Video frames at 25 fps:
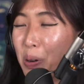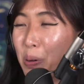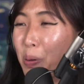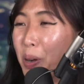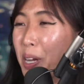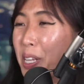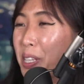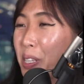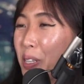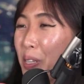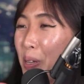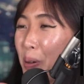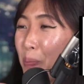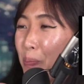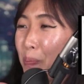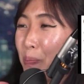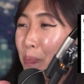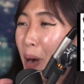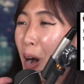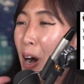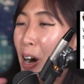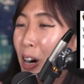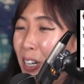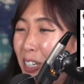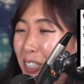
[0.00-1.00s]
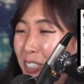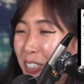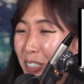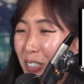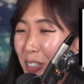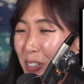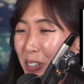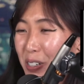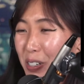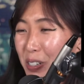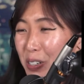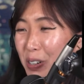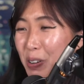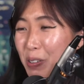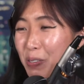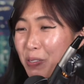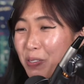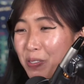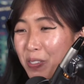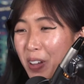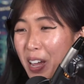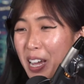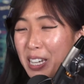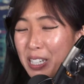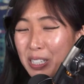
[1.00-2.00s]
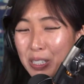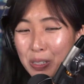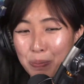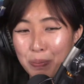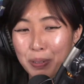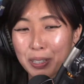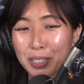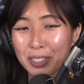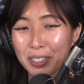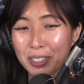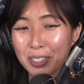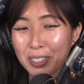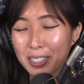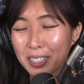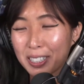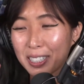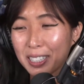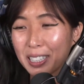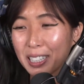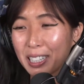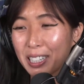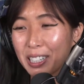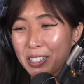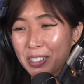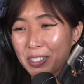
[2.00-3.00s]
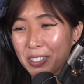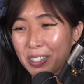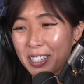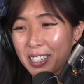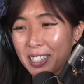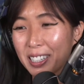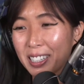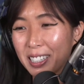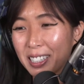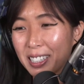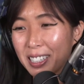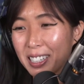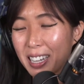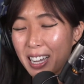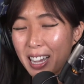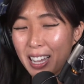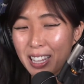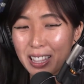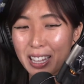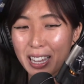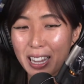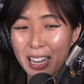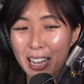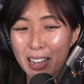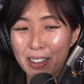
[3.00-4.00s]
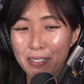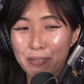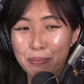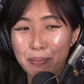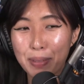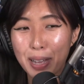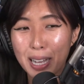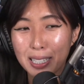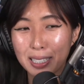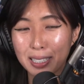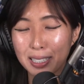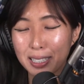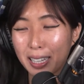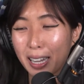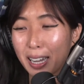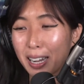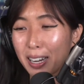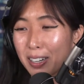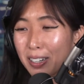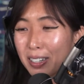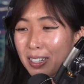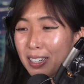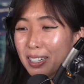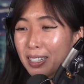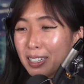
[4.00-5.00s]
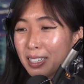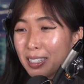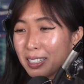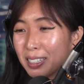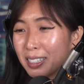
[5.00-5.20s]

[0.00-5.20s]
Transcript: when the balls are in your face, but they're glittery the and they have mascara.